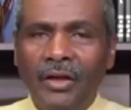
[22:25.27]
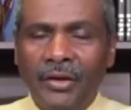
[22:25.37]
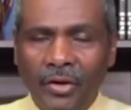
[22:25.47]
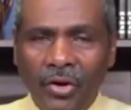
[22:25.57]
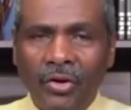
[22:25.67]

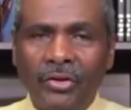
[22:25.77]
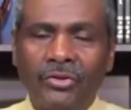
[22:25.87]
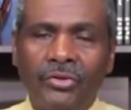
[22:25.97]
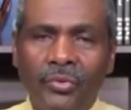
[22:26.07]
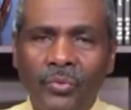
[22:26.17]
and according
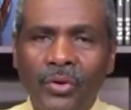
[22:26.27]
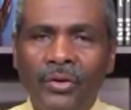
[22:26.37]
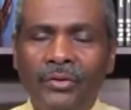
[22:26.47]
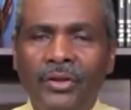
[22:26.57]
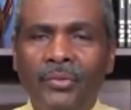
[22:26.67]
to the
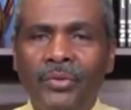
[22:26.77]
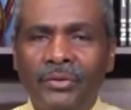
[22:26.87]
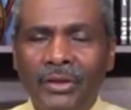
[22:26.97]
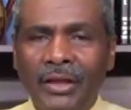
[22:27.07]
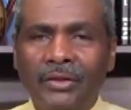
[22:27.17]
word, they
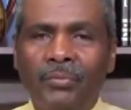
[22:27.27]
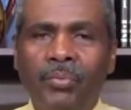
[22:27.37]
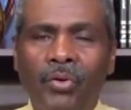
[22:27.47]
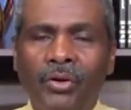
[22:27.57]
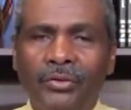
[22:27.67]
will not
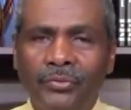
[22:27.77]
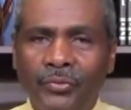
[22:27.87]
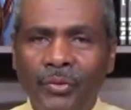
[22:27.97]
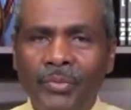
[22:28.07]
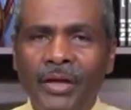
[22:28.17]
depart
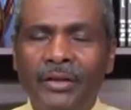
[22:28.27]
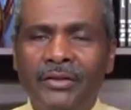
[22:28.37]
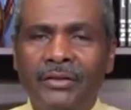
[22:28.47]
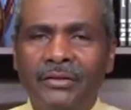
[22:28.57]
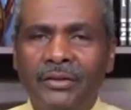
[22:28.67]
from it.